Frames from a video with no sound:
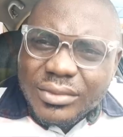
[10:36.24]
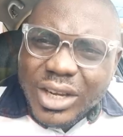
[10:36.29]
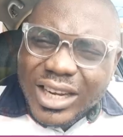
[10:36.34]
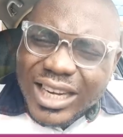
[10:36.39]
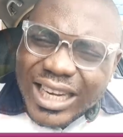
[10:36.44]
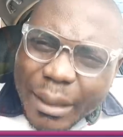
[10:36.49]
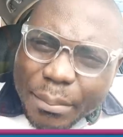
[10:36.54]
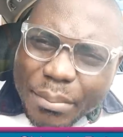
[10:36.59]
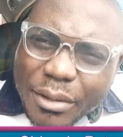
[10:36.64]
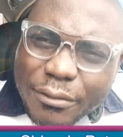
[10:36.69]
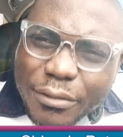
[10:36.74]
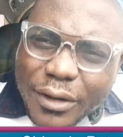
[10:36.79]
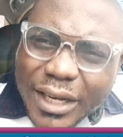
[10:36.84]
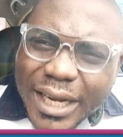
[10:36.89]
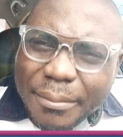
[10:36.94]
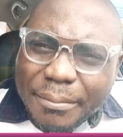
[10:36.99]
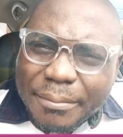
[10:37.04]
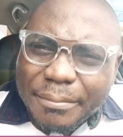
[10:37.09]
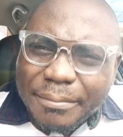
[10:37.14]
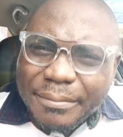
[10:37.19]
They're clapping for
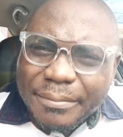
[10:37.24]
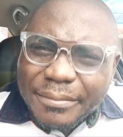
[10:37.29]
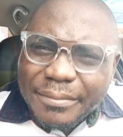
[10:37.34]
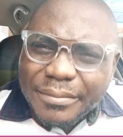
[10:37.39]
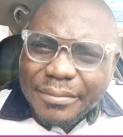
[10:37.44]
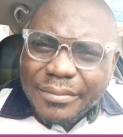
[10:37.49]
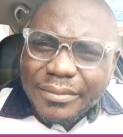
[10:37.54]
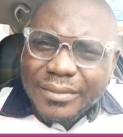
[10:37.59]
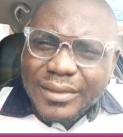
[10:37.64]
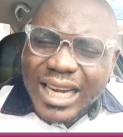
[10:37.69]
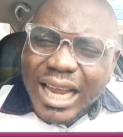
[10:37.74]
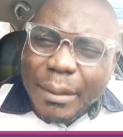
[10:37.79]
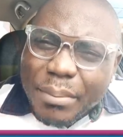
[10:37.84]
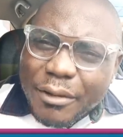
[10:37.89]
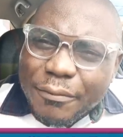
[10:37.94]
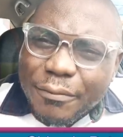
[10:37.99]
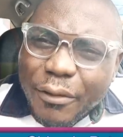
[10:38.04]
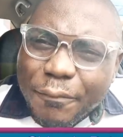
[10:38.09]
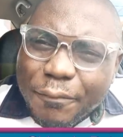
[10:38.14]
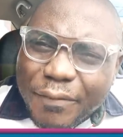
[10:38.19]
them,
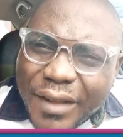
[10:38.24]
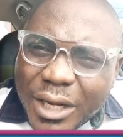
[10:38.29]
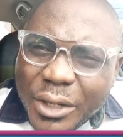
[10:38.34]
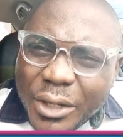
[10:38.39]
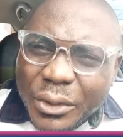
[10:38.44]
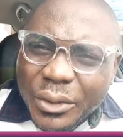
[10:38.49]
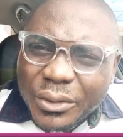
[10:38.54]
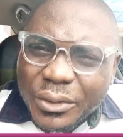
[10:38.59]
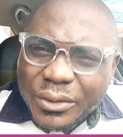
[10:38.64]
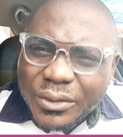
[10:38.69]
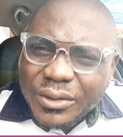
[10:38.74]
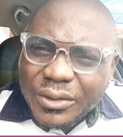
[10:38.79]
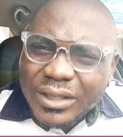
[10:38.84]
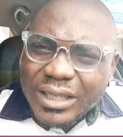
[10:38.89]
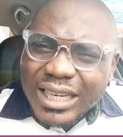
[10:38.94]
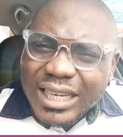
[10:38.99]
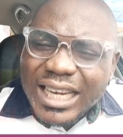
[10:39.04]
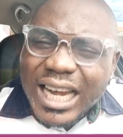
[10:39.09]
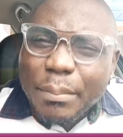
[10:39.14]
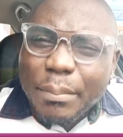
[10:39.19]
clapping for failure,
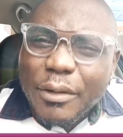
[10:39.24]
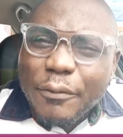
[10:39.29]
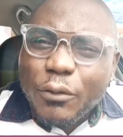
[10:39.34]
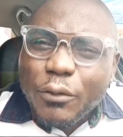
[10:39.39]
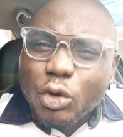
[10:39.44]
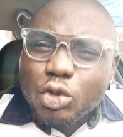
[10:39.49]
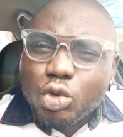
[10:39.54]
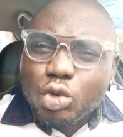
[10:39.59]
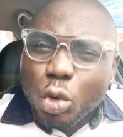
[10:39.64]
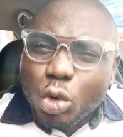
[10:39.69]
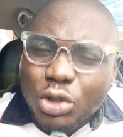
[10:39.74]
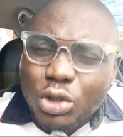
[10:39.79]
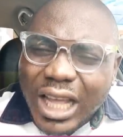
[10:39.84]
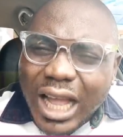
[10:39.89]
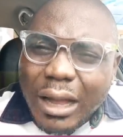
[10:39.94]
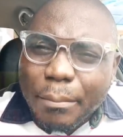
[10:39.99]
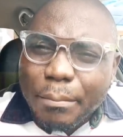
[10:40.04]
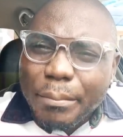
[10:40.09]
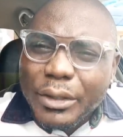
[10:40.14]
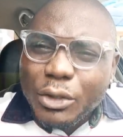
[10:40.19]
clapping for
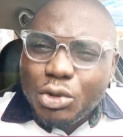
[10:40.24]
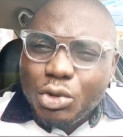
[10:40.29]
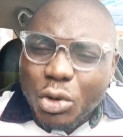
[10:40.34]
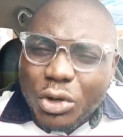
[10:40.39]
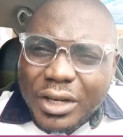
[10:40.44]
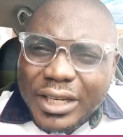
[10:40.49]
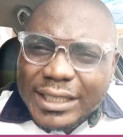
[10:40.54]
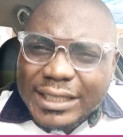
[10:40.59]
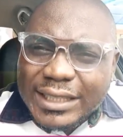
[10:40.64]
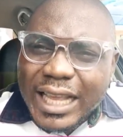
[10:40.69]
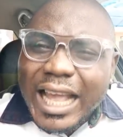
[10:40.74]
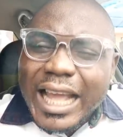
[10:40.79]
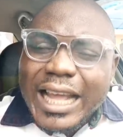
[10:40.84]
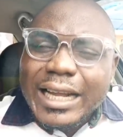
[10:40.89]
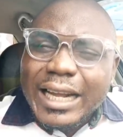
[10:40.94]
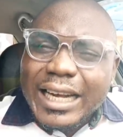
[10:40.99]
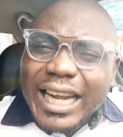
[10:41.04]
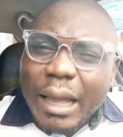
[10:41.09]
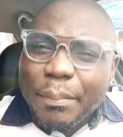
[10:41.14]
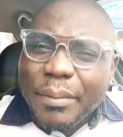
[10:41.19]
total mediocrity,
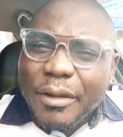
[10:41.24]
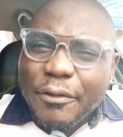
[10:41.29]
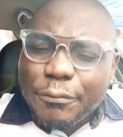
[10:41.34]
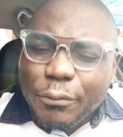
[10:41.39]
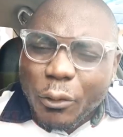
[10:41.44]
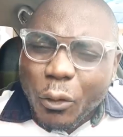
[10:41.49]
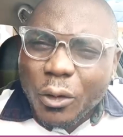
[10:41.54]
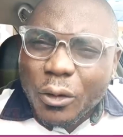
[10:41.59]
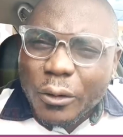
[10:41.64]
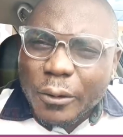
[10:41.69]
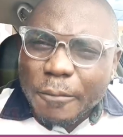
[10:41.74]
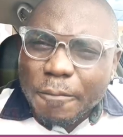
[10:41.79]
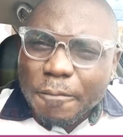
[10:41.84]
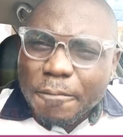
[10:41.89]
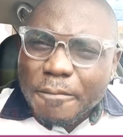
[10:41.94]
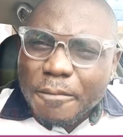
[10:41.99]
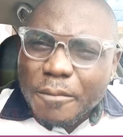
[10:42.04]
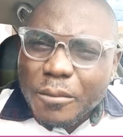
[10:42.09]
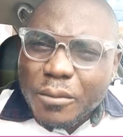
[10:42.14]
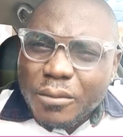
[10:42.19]
clapping for
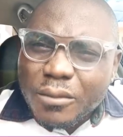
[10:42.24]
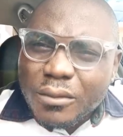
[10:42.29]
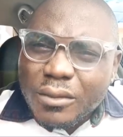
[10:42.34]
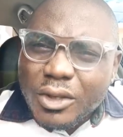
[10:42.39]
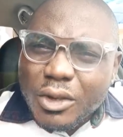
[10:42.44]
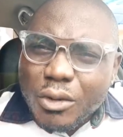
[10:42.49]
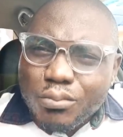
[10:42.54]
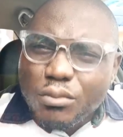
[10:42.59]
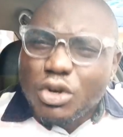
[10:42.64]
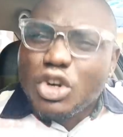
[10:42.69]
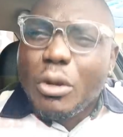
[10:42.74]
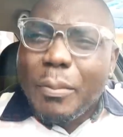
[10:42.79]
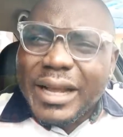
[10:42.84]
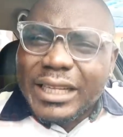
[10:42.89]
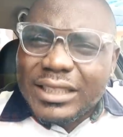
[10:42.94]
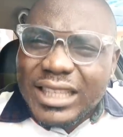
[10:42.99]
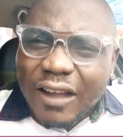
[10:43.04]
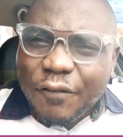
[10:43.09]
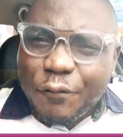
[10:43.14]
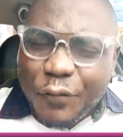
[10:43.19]

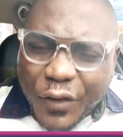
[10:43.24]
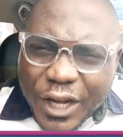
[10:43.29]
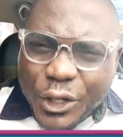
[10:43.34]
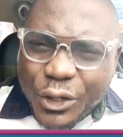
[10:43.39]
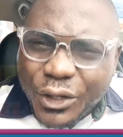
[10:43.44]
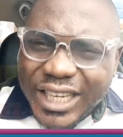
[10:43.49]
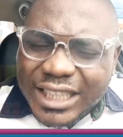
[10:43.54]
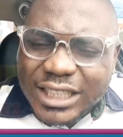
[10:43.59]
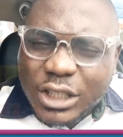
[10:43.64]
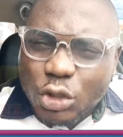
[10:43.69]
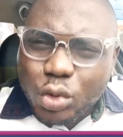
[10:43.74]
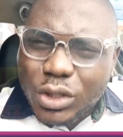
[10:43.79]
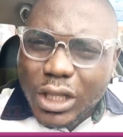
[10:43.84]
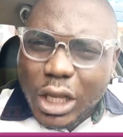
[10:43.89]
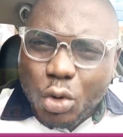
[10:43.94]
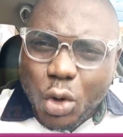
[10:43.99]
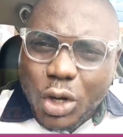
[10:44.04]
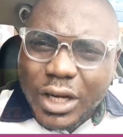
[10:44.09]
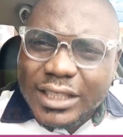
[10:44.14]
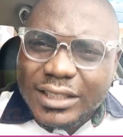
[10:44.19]
monumental failure. That is what
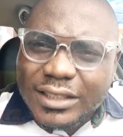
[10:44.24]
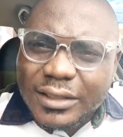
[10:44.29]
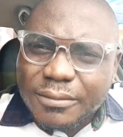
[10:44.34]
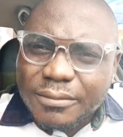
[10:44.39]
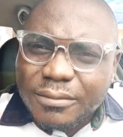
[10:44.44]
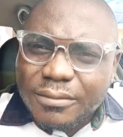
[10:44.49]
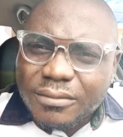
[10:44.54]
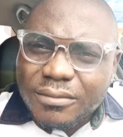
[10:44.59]
I call it.